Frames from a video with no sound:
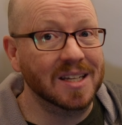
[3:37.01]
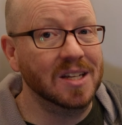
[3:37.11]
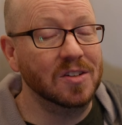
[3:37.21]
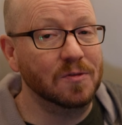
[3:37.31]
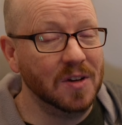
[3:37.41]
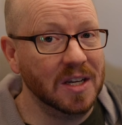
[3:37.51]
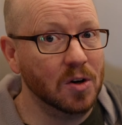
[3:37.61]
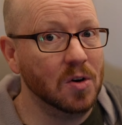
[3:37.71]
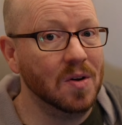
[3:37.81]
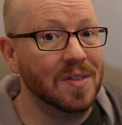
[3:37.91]

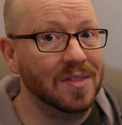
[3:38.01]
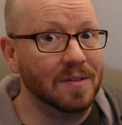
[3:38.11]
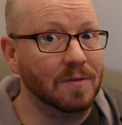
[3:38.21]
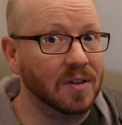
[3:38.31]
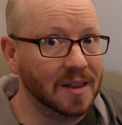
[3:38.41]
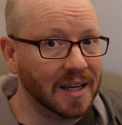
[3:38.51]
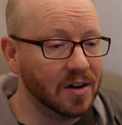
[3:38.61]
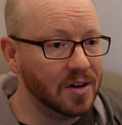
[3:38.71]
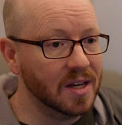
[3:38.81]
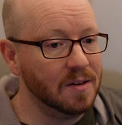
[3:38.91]
configure the
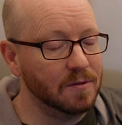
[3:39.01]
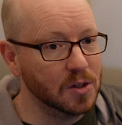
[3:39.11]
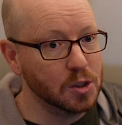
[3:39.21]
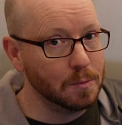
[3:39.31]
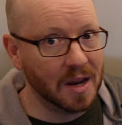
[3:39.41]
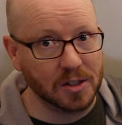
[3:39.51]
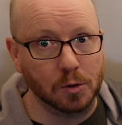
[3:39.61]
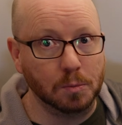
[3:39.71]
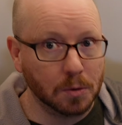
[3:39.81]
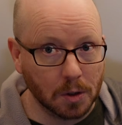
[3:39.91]
Valerian Vision
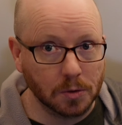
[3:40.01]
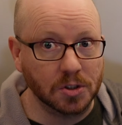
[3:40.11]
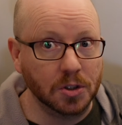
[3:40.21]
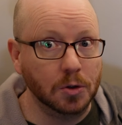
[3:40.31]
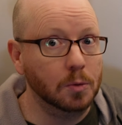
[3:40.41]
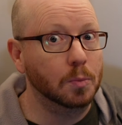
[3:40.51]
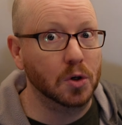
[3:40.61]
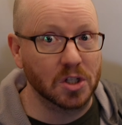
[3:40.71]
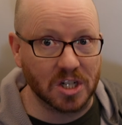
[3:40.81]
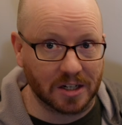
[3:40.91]
Master Pro 2
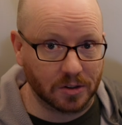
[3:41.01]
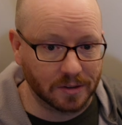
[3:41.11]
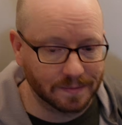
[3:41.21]
projector.